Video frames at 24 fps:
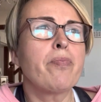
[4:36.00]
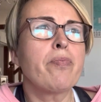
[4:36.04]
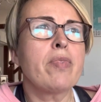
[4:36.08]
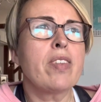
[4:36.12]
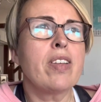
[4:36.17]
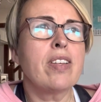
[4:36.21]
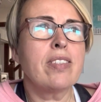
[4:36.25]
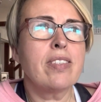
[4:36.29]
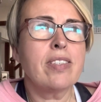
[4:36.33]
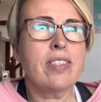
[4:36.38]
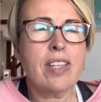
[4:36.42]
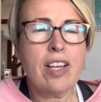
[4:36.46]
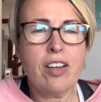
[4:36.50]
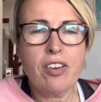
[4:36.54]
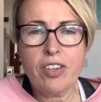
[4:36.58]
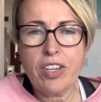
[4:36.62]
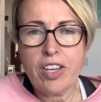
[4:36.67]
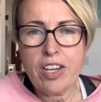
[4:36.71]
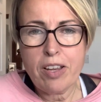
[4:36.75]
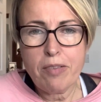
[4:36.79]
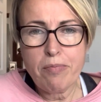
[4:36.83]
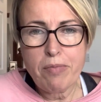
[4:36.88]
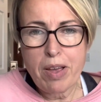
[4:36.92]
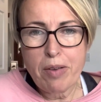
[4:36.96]

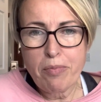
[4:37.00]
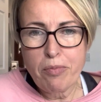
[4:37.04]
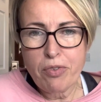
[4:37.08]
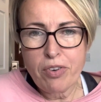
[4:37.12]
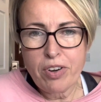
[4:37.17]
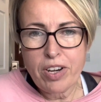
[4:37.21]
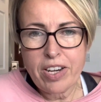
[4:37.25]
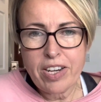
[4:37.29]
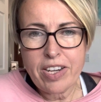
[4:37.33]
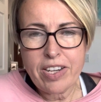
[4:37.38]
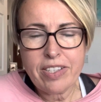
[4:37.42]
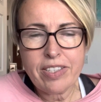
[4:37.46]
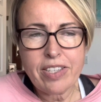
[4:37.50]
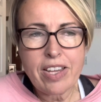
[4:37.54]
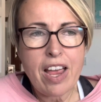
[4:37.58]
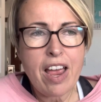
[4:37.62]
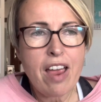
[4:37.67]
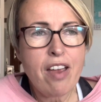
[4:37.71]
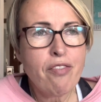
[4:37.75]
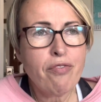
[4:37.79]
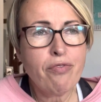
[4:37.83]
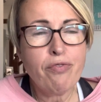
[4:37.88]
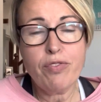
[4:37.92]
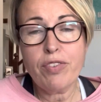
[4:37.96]
cellular memories.
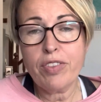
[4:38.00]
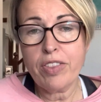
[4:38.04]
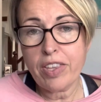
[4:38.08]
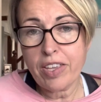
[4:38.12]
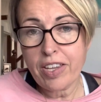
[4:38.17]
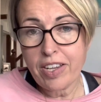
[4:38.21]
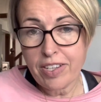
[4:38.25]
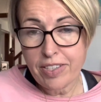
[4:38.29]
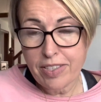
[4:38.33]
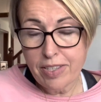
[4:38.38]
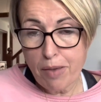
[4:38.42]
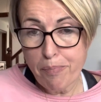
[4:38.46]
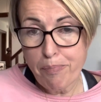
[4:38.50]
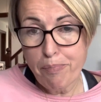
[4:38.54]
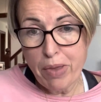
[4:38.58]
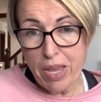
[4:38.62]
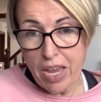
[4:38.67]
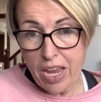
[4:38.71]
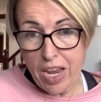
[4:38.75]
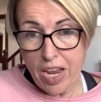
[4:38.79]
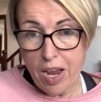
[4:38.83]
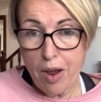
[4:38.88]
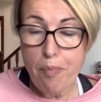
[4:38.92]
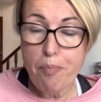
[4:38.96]
Everything is
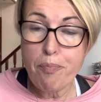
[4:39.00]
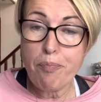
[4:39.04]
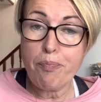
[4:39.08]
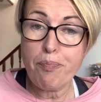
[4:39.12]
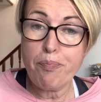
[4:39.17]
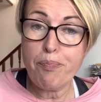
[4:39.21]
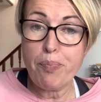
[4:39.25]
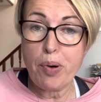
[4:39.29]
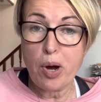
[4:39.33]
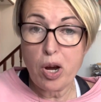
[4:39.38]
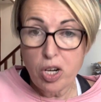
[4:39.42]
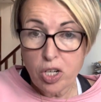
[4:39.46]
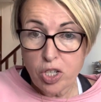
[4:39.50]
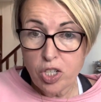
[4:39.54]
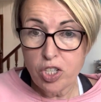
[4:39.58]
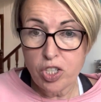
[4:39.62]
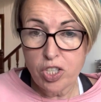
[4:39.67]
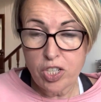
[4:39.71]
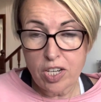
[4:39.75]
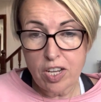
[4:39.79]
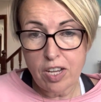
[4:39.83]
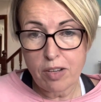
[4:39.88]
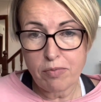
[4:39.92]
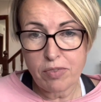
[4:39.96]
being
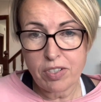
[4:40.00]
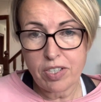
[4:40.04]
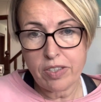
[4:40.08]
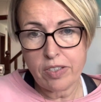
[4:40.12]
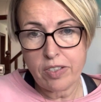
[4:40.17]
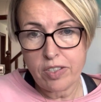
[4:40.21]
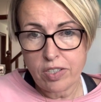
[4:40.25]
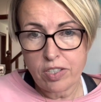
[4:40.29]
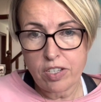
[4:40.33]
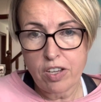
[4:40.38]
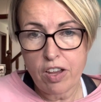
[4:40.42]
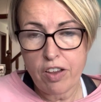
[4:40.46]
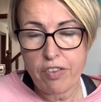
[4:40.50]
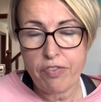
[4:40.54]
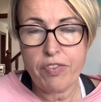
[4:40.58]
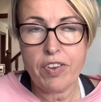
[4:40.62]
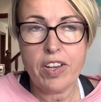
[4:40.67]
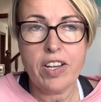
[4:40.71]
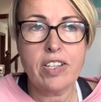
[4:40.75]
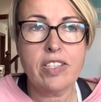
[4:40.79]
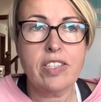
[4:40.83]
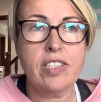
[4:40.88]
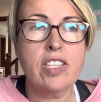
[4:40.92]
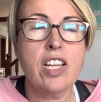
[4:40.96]
pushed up to the
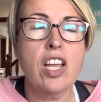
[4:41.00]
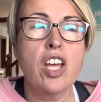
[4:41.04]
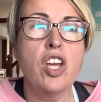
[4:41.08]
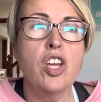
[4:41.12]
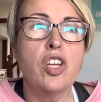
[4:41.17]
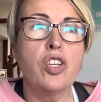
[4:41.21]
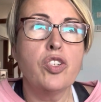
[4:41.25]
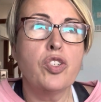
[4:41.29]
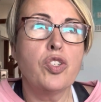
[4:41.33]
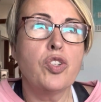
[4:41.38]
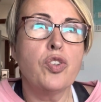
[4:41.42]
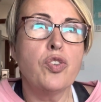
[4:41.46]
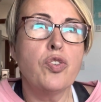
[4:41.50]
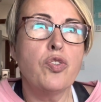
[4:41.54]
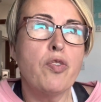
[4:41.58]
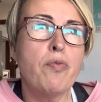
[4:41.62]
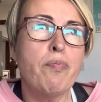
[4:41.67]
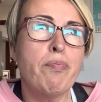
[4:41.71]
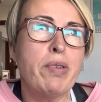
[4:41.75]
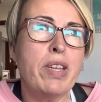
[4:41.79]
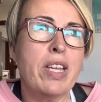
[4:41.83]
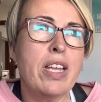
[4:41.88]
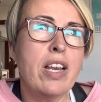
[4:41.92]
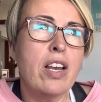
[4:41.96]
surface to
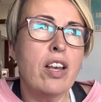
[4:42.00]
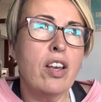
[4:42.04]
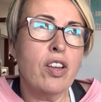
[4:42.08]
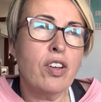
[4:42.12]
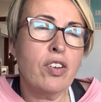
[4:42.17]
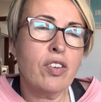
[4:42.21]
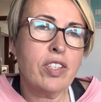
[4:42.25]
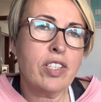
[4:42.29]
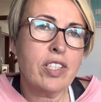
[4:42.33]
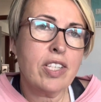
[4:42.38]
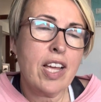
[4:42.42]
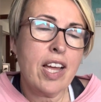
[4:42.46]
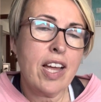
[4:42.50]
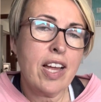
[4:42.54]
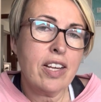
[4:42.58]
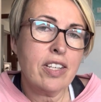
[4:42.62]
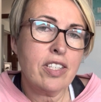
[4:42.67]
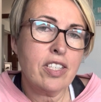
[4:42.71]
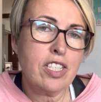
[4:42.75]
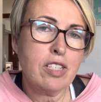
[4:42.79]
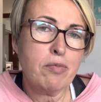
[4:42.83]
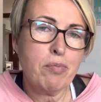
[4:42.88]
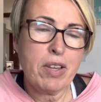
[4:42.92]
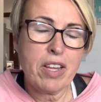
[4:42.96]
be looked at,
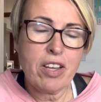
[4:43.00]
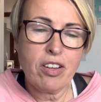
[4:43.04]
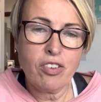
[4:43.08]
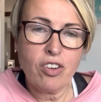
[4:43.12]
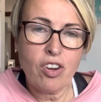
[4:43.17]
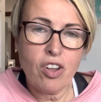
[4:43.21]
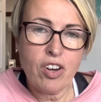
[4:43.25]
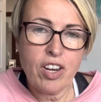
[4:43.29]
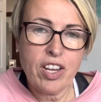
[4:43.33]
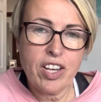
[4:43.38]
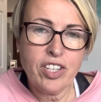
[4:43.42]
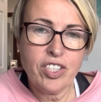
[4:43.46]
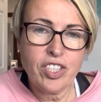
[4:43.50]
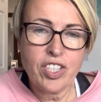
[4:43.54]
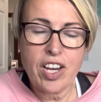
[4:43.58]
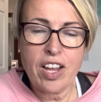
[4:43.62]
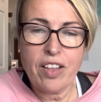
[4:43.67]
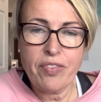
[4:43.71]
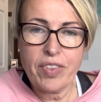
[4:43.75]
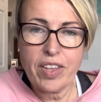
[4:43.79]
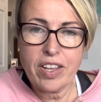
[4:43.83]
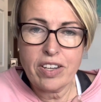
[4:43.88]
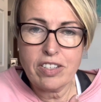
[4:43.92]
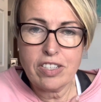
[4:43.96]
to be acknowledged,
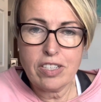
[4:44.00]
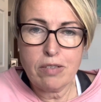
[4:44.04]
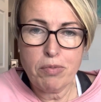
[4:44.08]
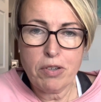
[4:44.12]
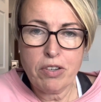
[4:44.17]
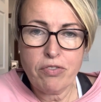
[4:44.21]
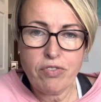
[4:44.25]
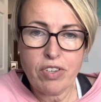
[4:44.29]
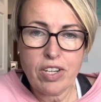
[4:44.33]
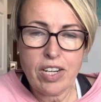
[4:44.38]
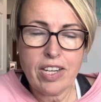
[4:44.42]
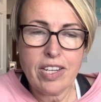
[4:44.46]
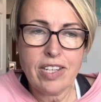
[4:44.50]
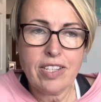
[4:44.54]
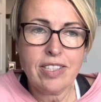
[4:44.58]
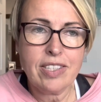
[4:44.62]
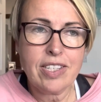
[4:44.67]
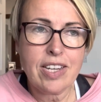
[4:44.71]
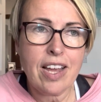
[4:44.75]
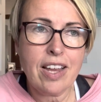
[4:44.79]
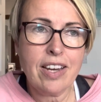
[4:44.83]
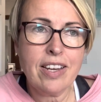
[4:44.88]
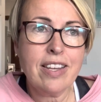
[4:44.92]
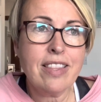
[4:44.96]
and then to be released.
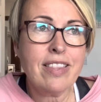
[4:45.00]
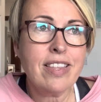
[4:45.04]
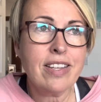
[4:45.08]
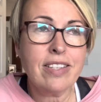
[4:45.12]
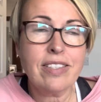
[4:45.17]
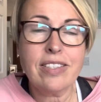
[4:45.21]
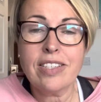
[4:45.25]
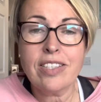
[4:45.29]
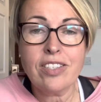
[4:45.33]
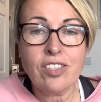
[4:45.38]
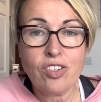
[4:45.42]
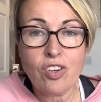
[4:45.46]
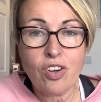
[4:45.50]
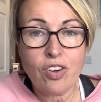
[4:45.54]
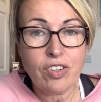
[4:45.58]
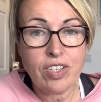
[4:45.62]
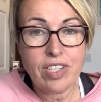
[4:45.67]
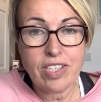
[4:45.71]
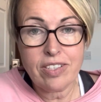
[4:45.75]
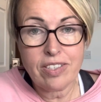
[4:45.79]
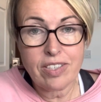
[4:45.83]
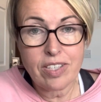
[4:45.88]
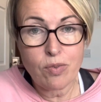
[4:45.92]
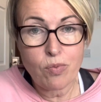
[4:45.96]
And this is not
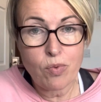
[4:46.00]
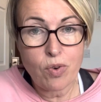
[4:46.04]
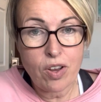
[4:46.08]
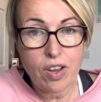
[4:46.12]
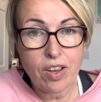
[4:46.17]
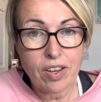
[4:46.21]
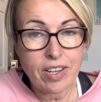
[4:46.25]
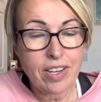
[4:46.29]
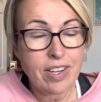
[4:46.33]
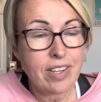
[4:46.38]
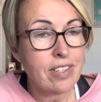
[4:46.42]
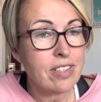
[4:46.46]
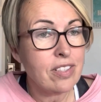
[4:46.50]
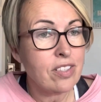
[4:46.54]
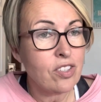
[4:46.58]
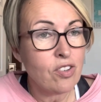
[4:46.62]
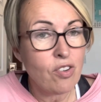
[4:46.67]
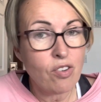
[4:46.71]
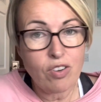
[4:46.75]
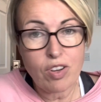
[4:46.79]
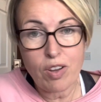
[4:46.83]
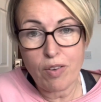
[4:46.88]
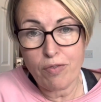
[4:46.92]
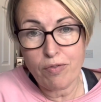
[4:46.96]
easy work. It is
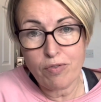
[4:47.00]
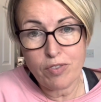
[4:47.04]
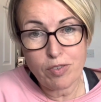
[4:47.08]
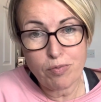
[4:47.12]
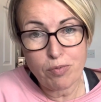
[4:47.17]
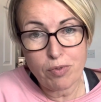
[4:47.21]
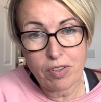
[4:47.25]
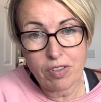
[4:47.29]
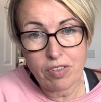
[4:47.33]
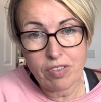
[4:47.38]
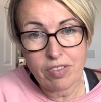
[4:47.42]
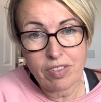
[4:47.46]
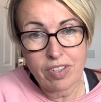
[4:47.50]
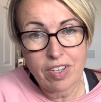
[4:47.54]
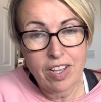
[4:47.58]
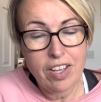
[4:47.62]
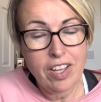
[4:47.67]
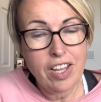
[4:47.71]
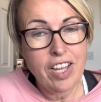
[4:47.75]
not comfortable.